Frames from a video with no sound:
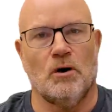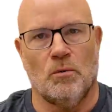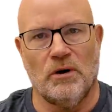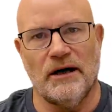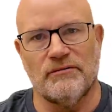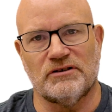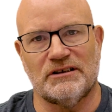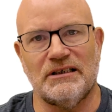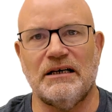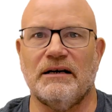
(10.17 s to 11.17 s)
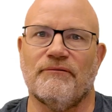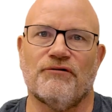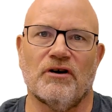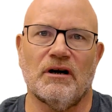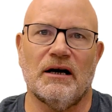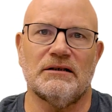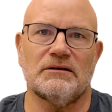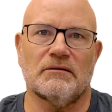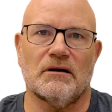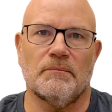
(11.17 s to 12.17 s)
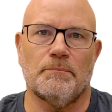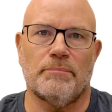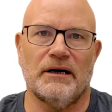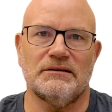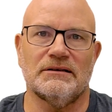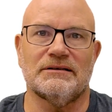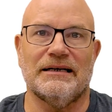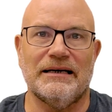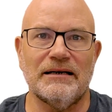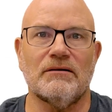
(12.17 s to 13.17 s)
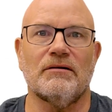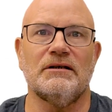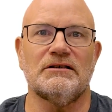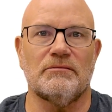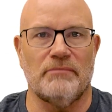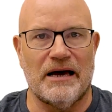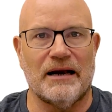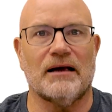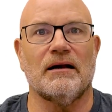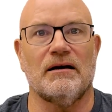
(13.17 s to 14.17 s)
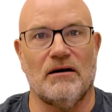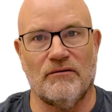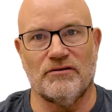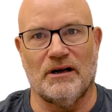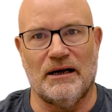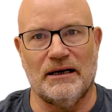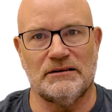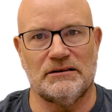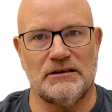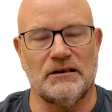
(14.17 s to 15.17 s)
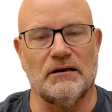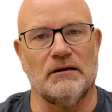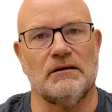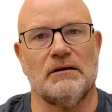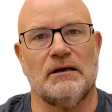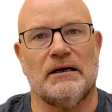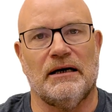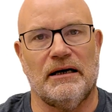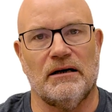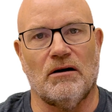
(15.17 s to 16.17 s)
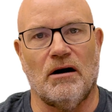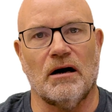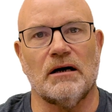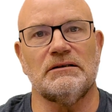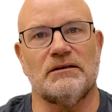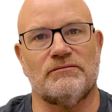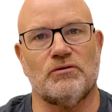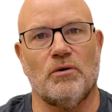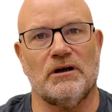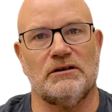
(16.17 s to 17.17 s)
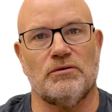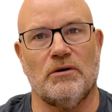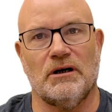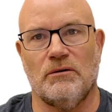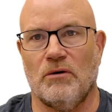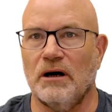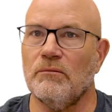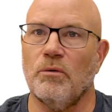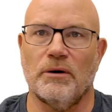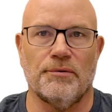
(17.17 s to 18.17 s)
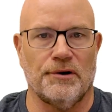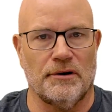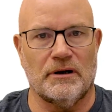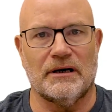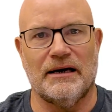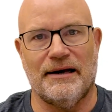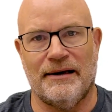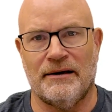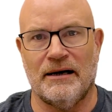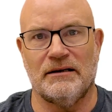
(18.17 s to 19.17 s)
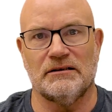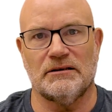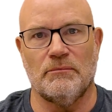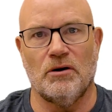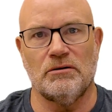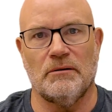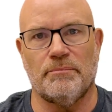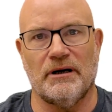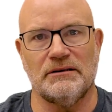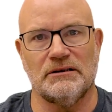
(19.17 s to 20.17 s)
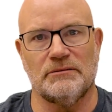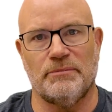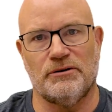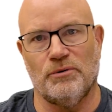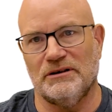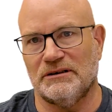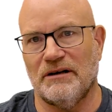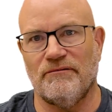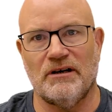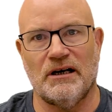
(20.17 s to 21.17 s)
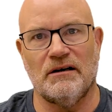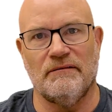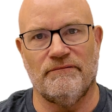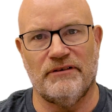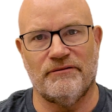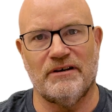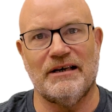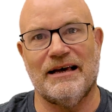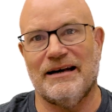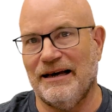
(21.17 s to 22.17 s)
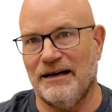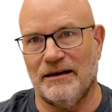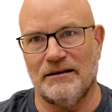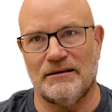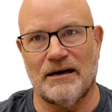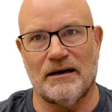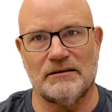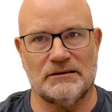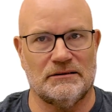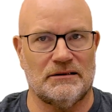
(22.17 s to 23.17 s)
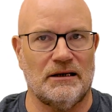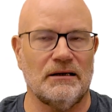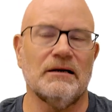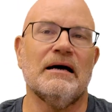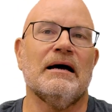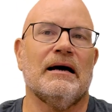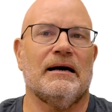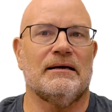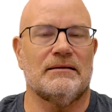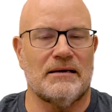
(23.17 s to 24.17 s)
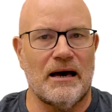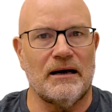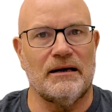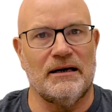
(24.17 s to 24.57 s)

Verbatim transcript: We have seen fertilizer prices increase dramatically over the last year. In August of 2021, we were looking at anhydrous ammonia prices between $750 and $800 a ton, and that